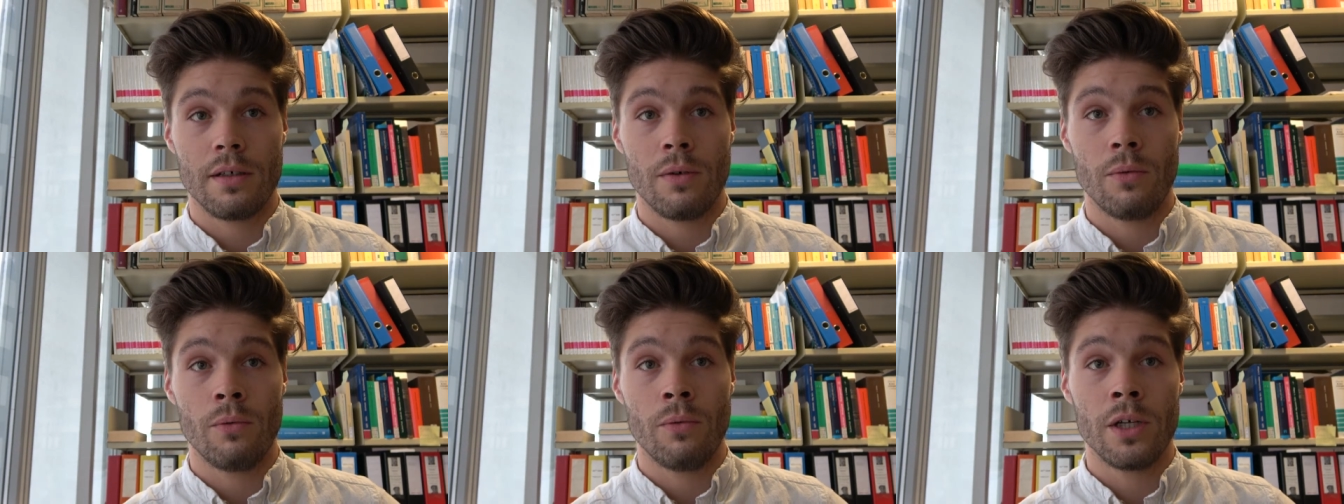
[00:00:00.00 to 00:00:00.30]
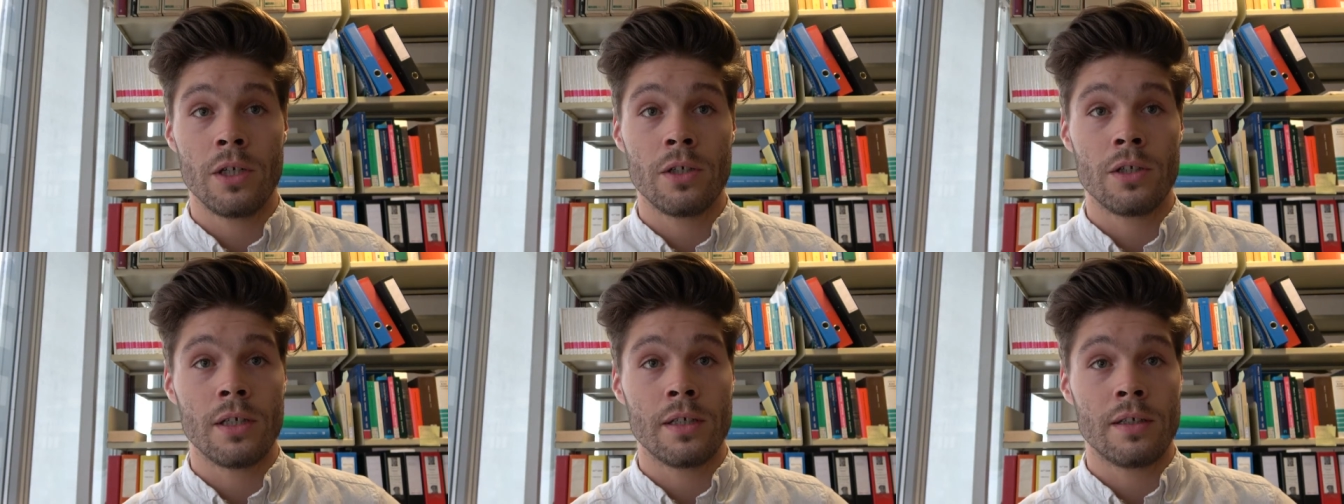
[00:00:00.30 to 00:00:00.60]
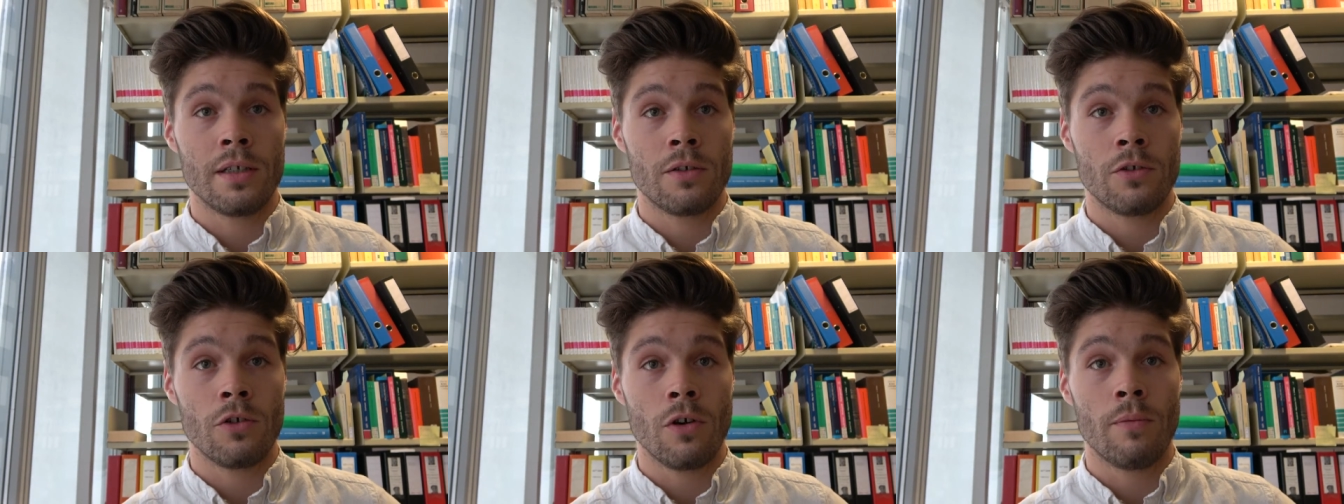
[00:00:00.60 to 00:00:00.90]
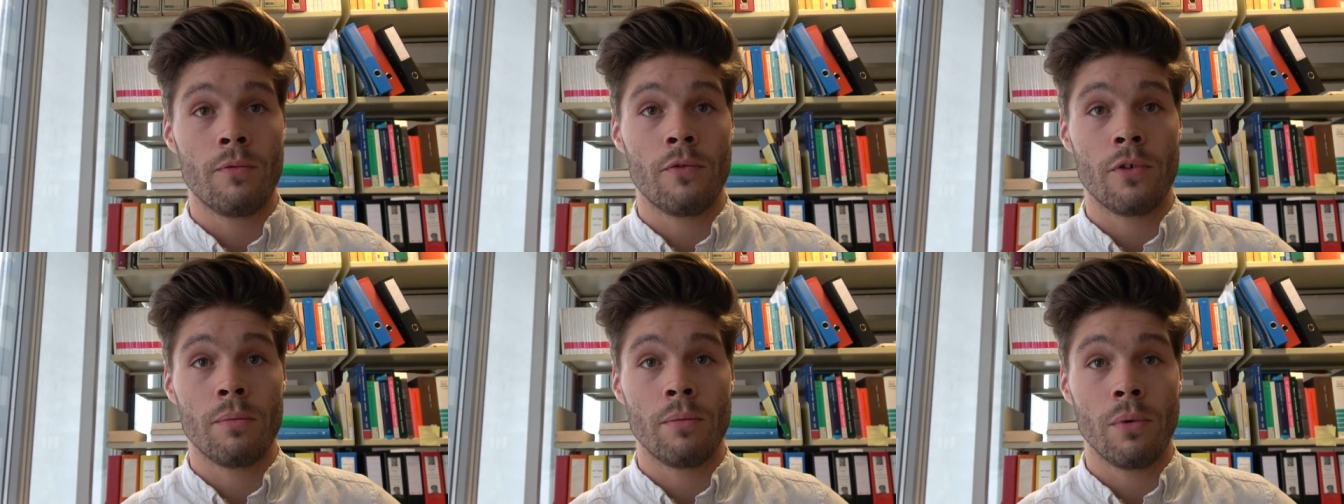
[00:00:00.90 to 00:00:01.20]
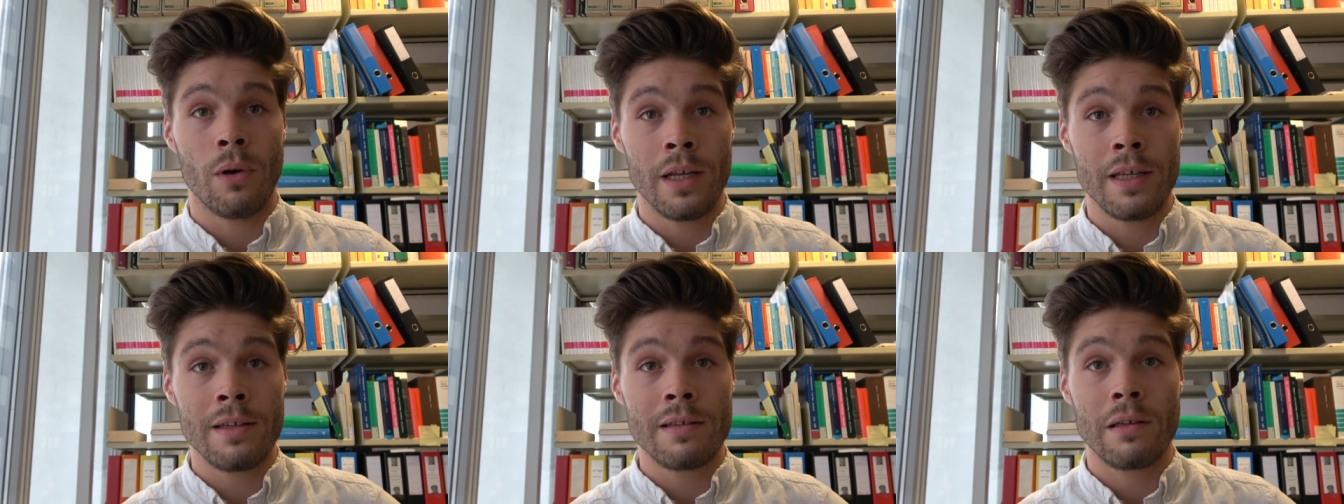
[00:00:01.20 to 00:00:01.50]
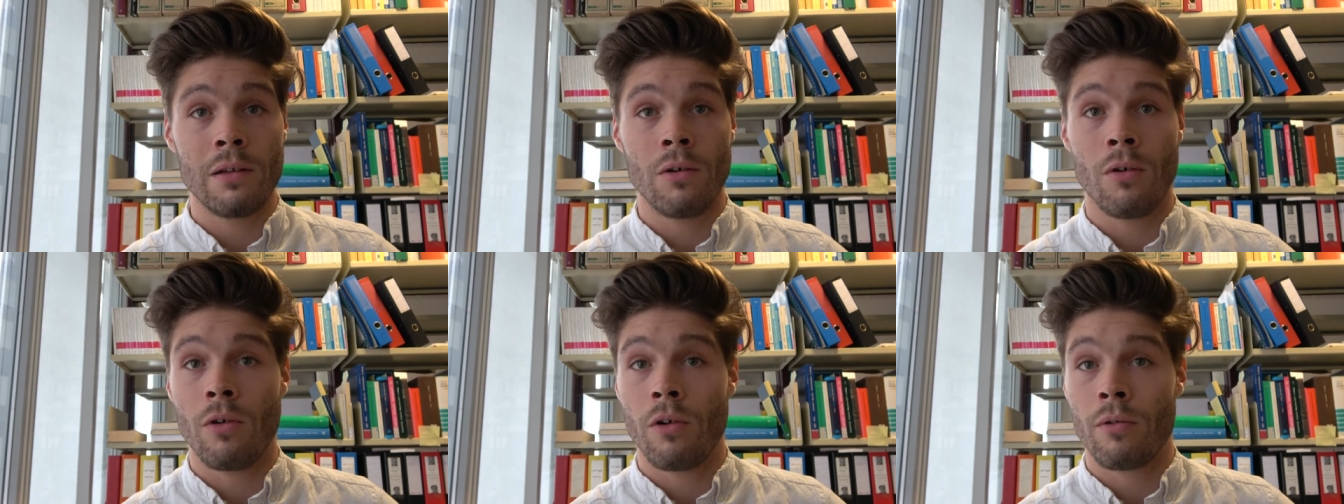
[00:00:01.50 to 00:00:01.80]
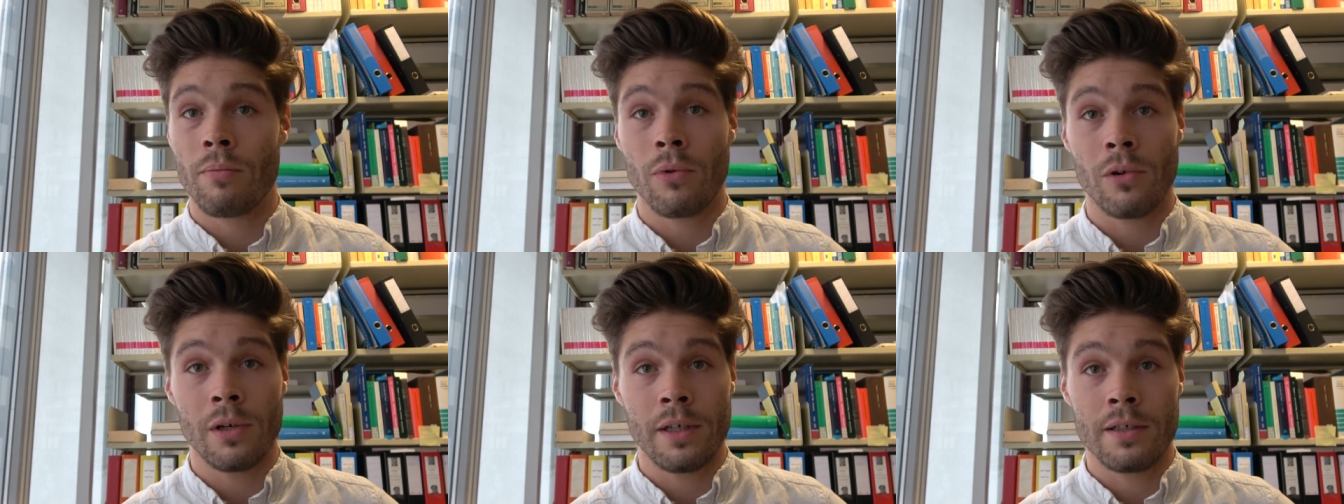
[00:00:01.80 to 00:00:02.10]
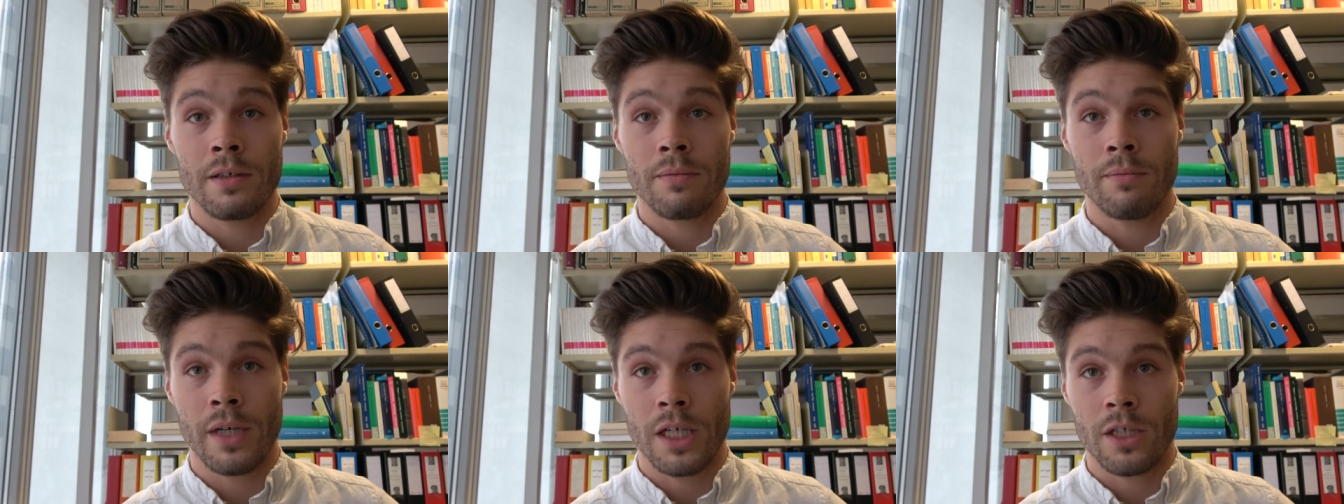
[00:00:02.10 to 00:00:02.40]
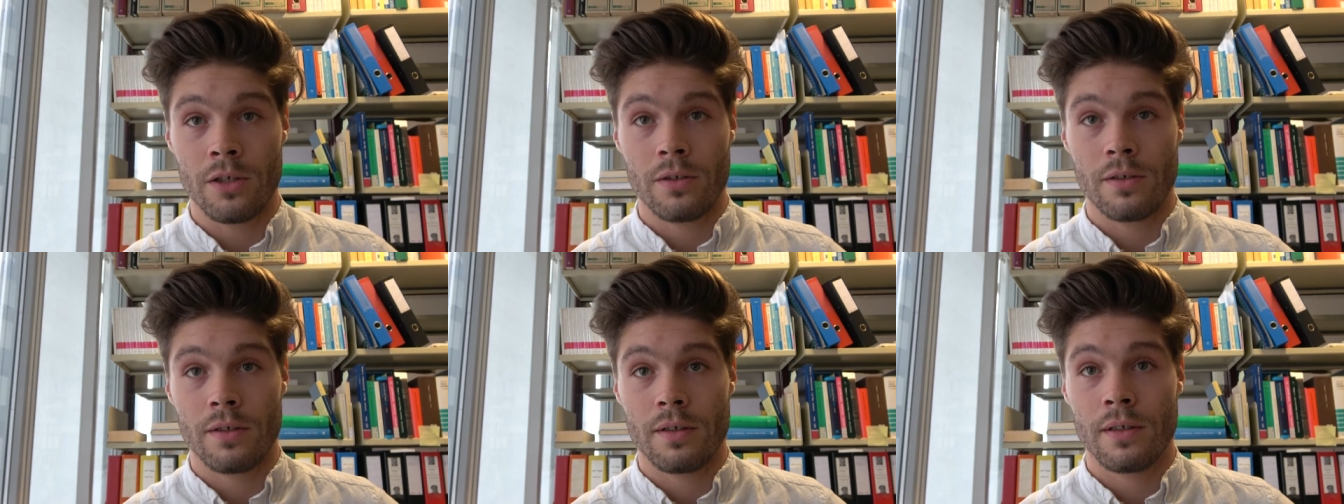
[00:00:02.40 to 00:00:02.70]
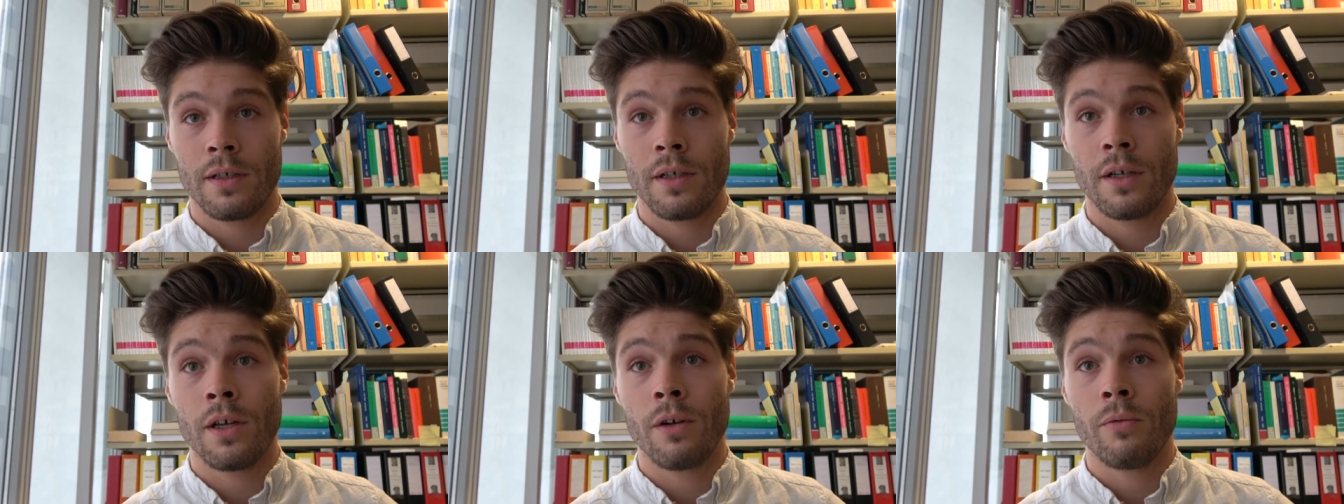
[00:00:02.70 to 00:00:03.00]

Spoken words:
which is a job for police law or police measures,